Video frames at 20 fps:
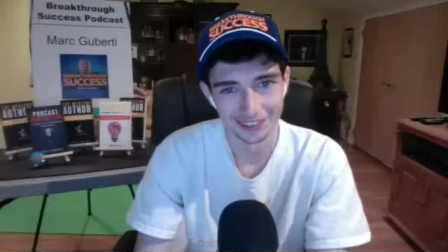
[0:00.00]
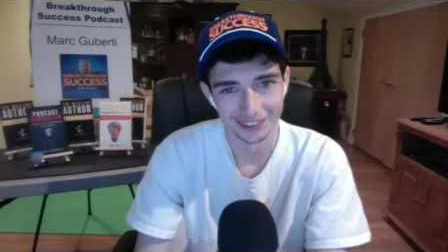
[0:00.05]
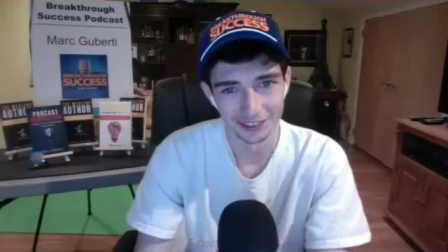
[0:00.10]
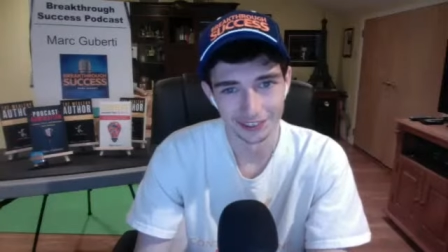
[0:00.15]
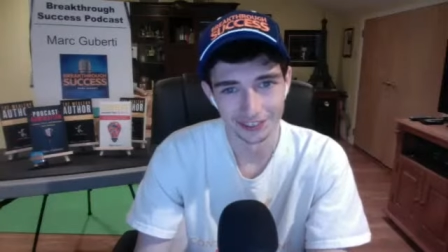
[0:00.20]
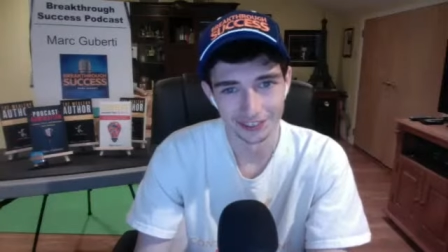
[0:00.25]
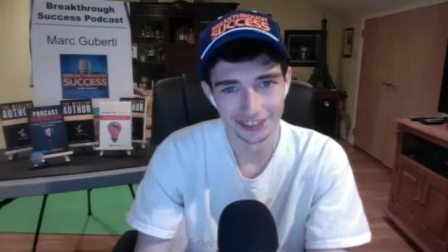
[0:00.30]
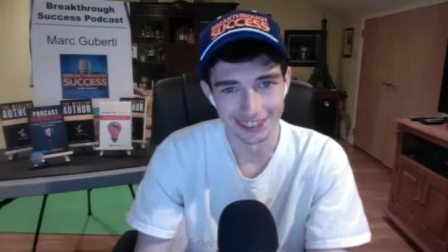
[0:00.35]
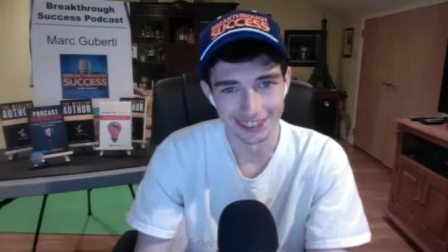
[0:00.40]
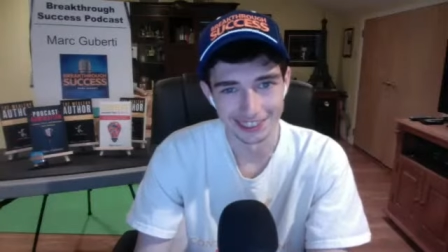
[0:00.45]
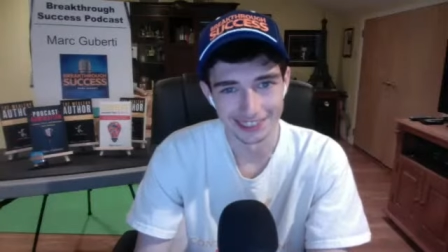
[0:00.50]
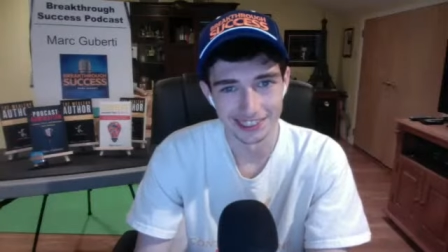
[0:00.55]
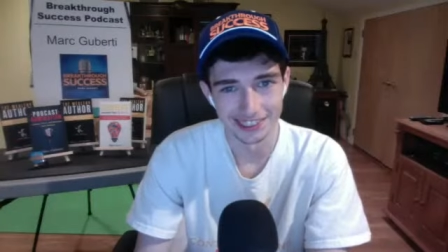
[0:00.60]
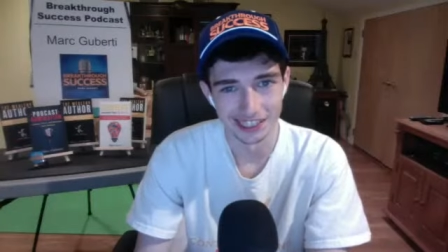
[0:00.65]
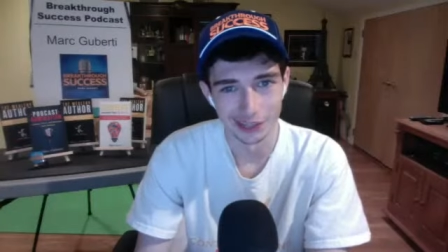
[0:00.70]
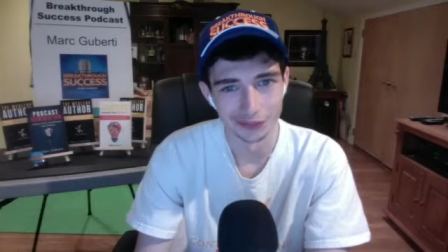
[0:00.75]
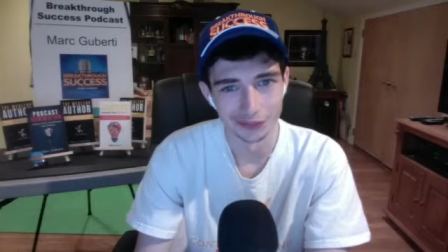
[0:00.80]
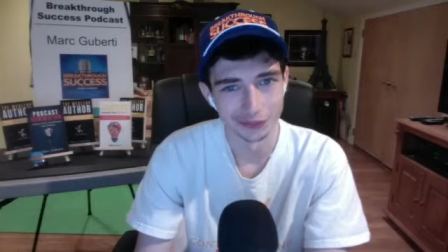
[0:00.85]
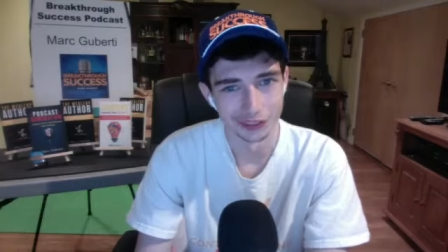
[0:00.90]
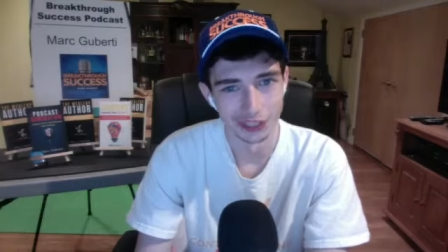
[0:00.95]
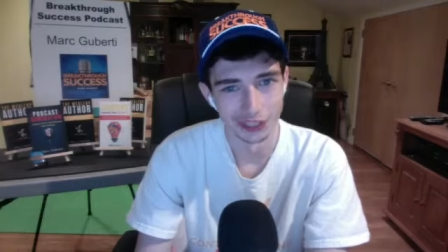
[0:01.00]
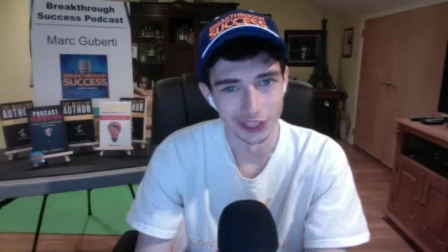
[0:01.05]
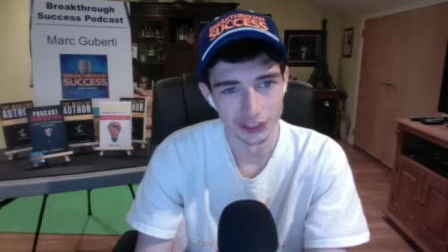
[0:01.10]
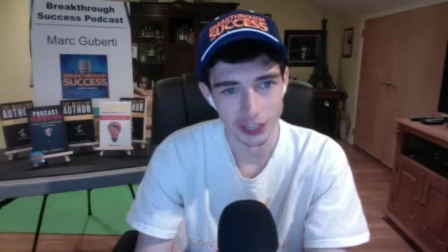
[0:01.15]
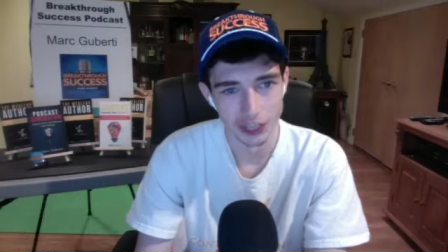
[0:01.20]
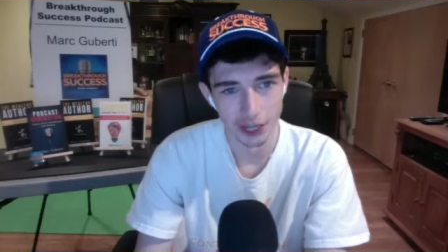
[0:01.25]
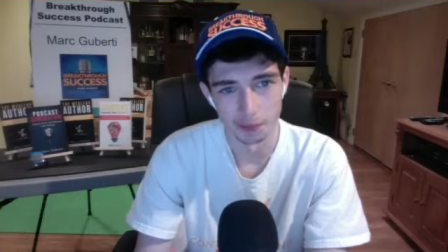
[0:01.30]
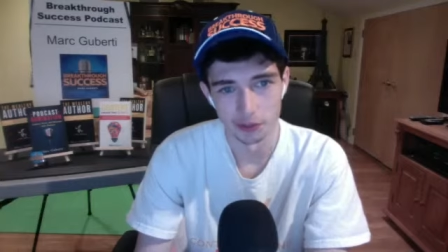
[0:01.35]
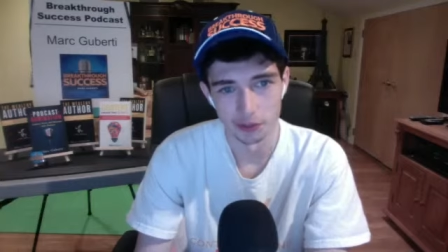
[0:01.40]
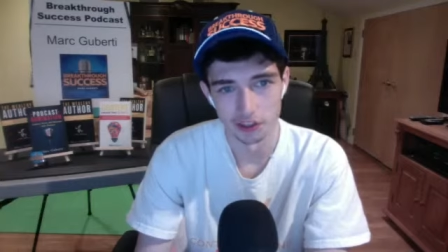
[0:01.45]
great stuff in this
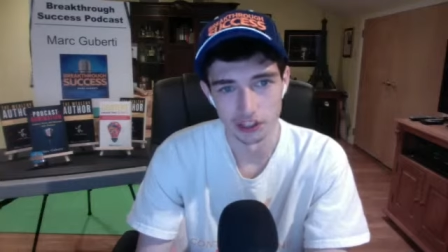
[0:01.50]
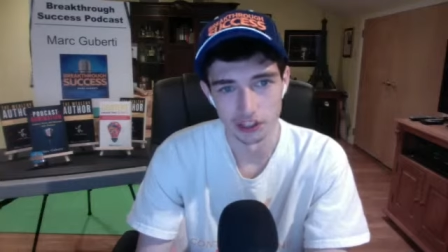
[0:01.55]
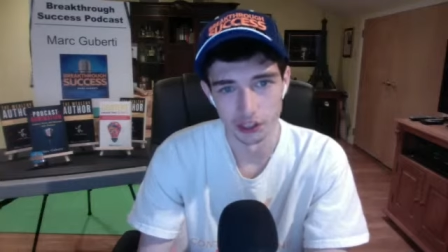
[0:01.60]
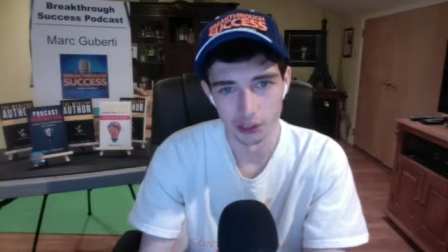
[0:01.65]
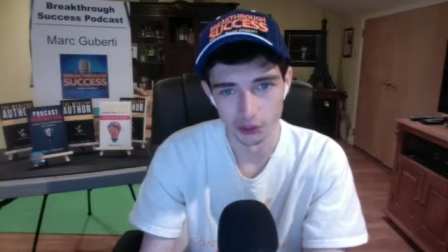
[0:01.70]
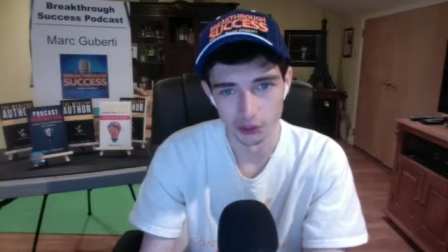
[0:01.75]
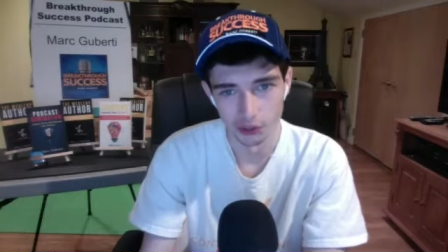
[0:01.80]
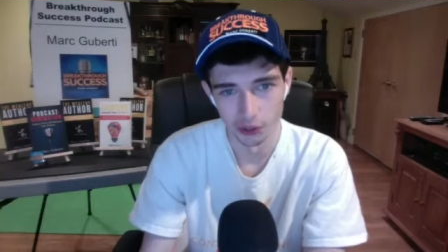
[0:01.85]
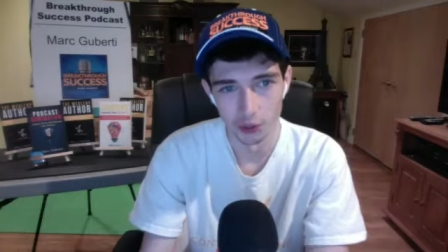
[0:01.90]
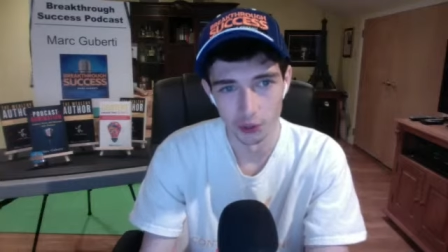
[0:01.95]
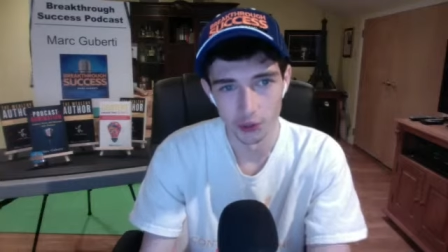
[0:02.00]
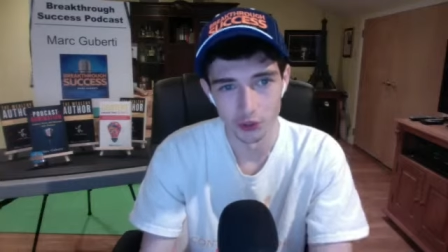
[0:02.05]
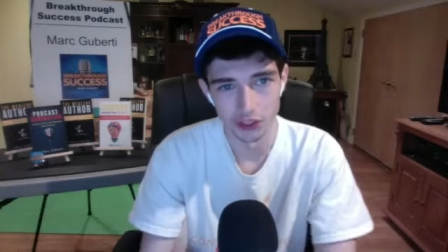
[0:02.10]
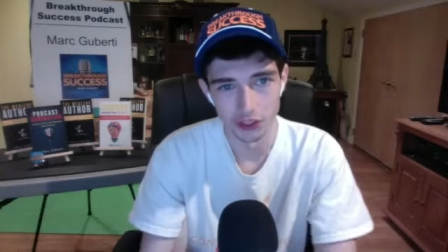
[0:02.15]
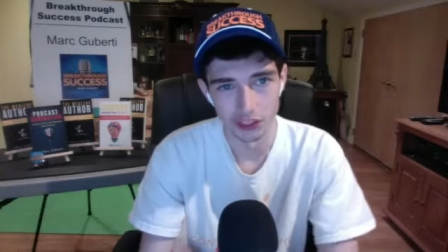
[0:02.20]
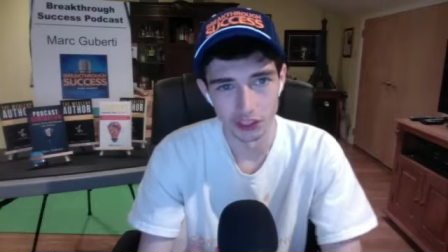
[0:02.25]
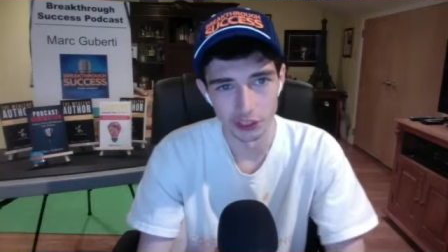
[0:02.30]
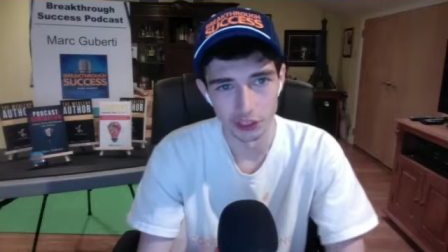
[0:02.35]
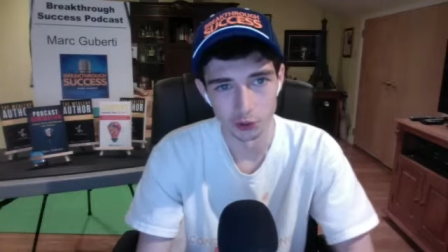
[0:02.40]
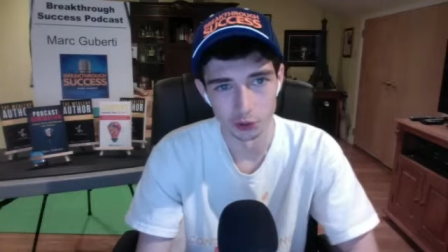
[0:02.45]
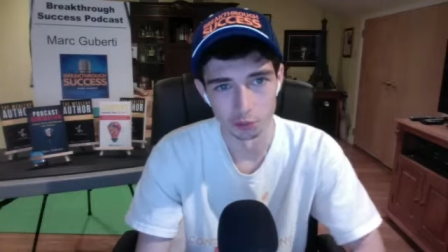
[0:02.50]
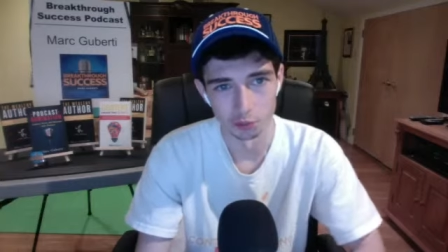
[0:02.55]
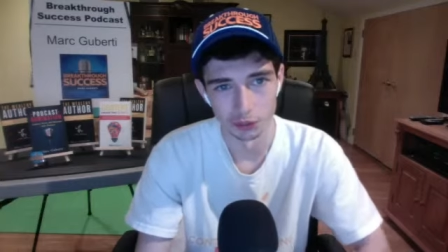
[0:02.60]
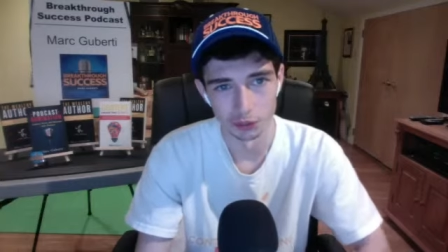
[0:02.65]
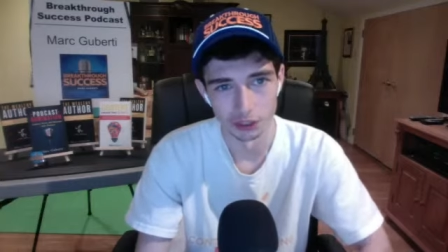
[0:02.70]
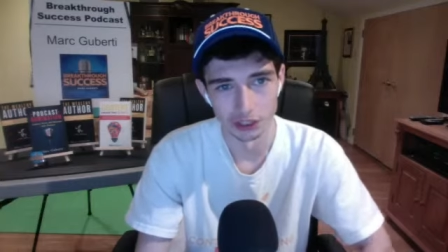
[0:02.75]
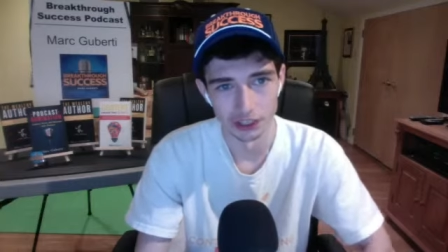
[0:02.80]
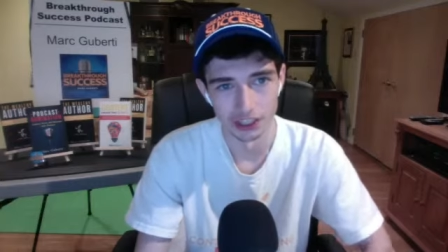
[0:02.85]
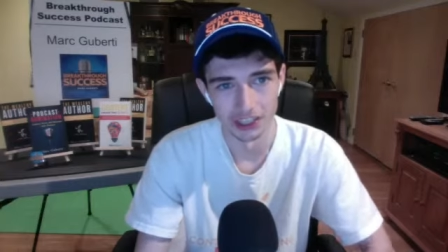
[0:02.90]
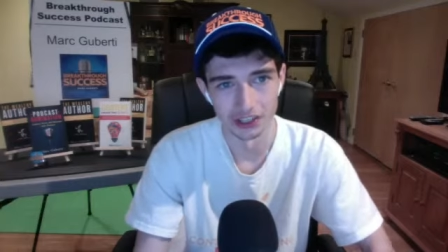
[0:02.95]
episode. Those links will
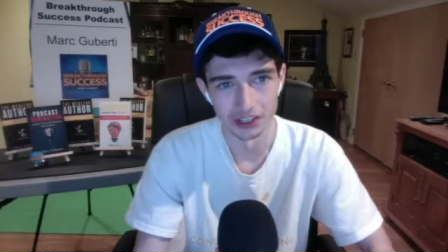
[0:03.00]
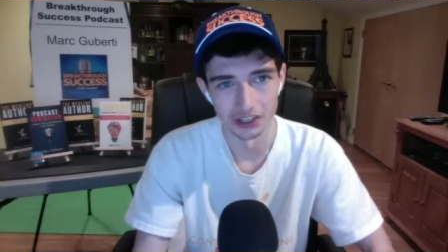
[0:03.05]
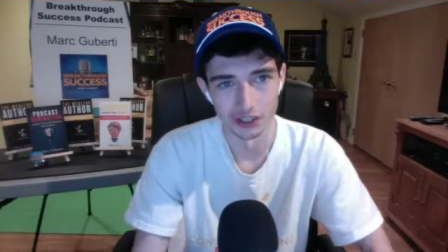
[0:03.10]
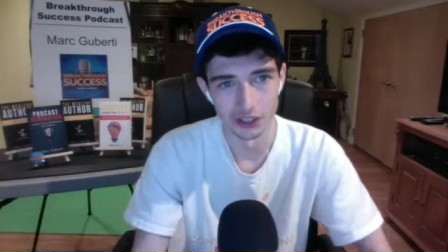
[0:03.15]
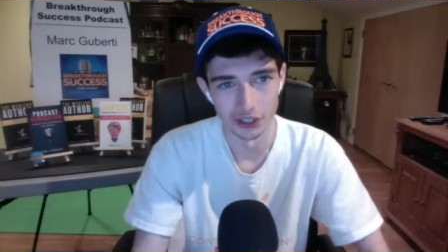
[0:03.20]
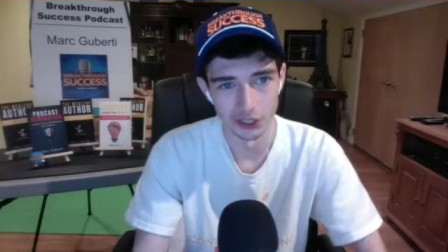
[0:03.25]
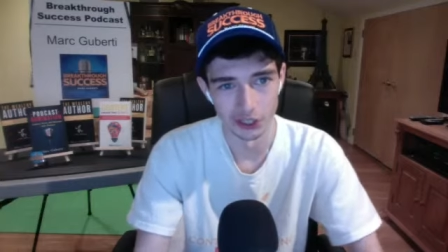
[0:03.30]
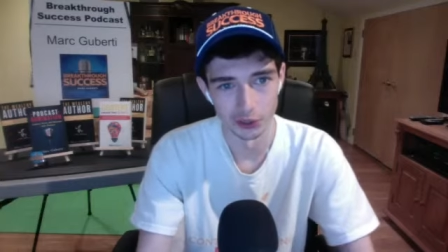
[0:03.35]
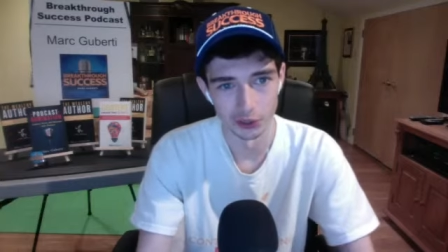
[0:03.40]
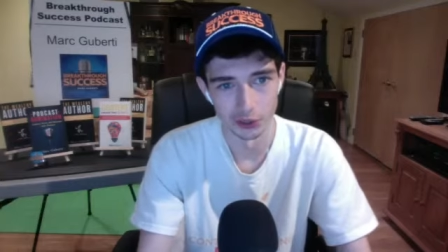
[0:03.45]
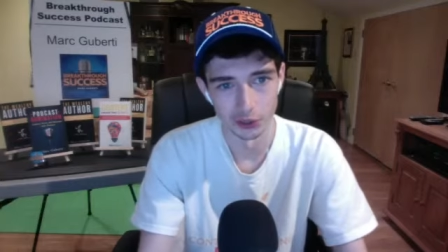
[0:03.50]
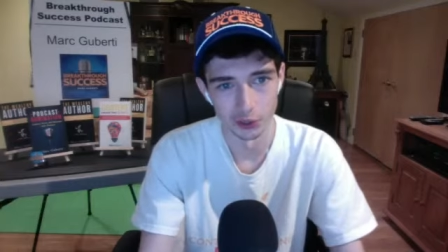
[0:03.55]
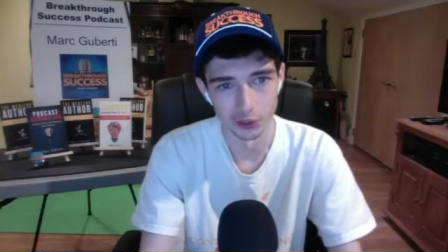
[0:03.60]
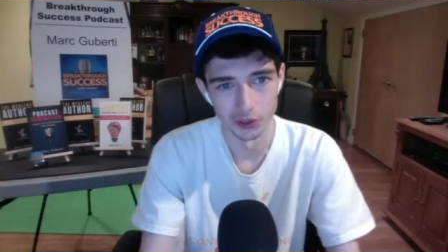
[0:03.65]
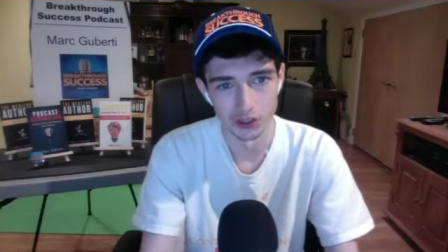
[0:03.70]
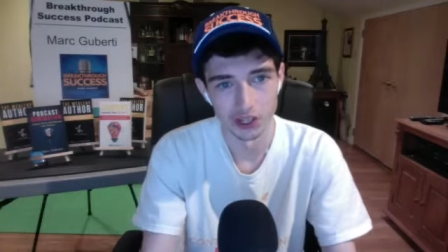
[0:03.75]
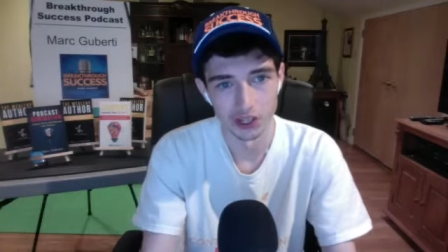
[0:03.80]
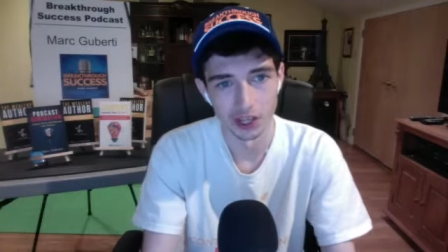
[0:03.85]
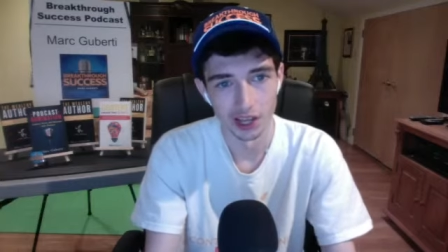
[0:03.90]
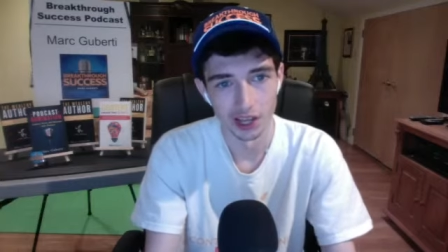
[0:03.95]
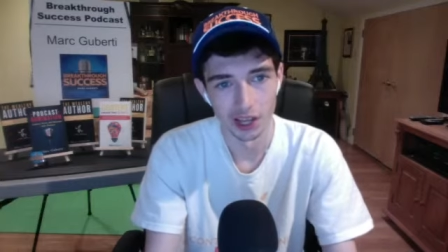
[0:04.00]
be in the show notes.